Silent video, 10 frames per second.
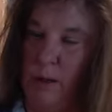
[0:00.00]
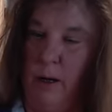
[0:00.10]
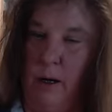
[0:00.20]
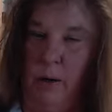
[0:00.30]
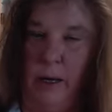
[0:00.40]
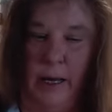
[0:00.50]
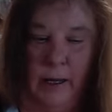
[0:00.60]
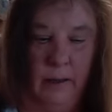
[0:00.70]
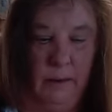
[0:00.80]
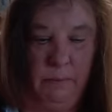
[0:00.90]
Okay,
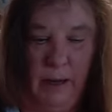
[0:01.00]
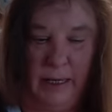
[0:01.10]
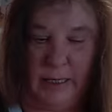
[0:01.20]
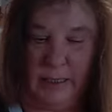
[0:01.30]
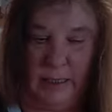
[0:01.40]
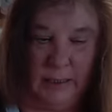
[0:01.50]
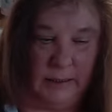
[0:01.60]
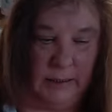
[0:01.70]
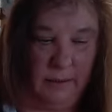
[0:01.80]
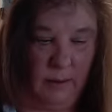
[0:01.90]
my goodness.
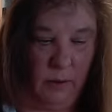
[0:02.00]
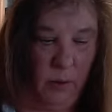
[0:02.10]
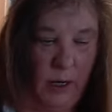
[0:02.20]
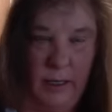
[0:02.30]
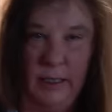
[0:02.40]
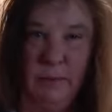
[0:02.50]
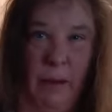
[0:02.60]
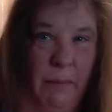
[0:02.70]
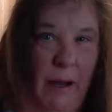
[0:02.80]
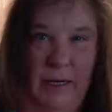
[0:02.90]
Where is my
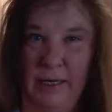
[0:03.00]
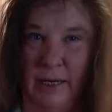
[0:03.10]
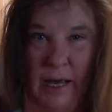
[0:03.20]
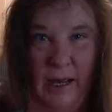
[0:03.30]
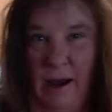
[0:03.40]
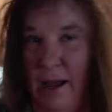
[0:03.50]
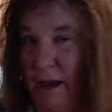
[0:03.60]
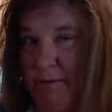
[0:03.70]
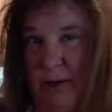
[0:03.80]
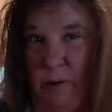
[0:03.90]
mind today? I have
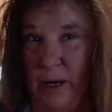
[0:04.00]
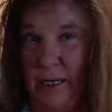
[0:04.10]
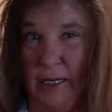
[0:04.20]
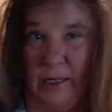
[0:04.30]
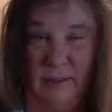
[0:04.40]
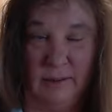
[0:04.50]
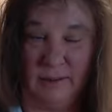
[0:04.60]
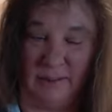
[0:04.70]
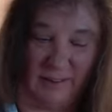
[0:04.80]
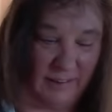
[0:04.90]
no idea.
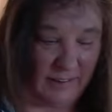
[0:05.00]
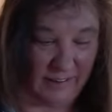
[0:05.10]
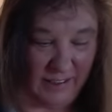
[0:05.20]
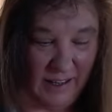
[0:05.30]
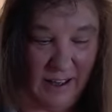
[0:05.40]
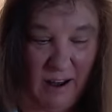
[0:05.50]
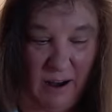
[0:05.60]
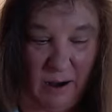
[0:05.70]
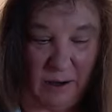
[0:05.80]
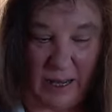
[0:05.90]

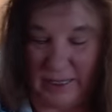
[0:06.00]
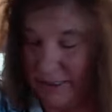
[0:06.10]
Okay, so